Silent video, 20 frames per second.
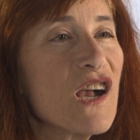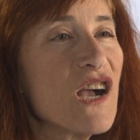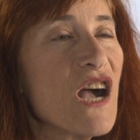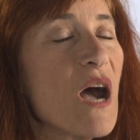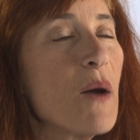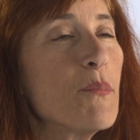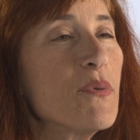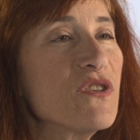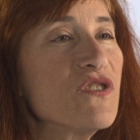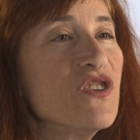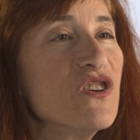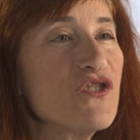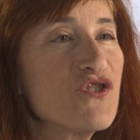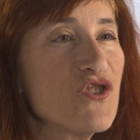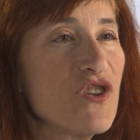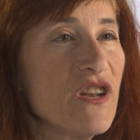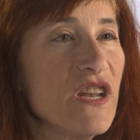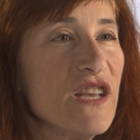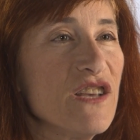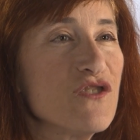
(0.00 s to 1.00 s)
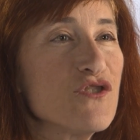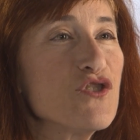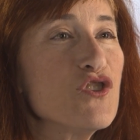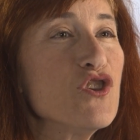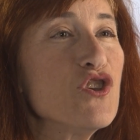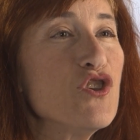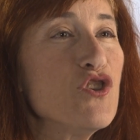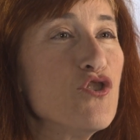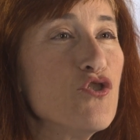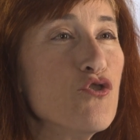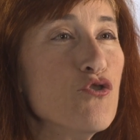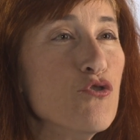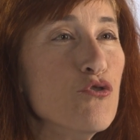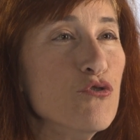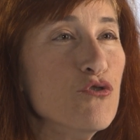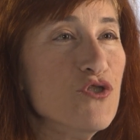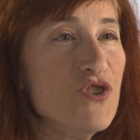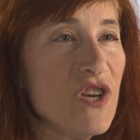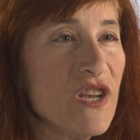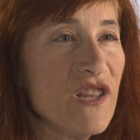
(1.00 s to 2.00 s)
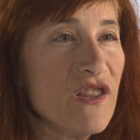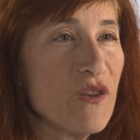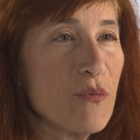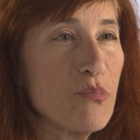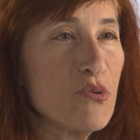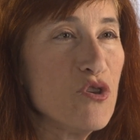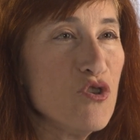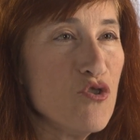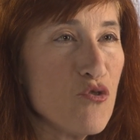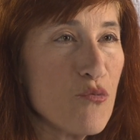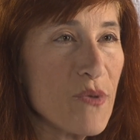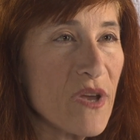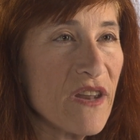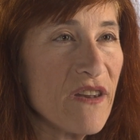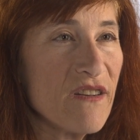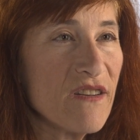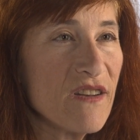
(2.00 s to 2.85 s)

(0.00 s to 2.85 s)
Competition is huge in the human.